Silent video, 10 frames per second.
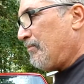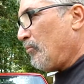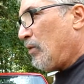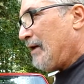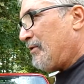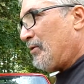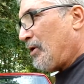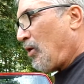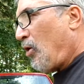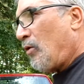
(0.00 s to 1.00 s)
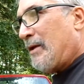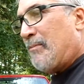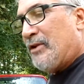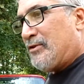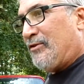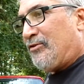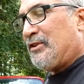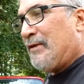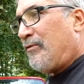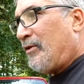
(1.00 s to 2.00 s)
whatever you want to call emission
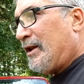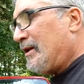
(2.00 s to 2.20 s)
stuff on it.